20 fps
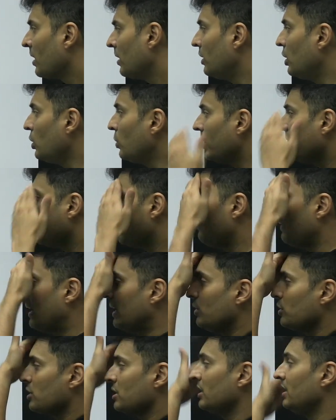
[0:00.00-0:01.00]
During
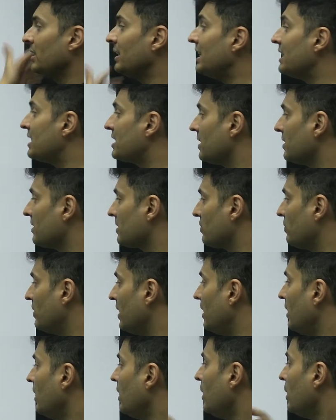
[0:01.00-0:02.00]
evaluation, teachers will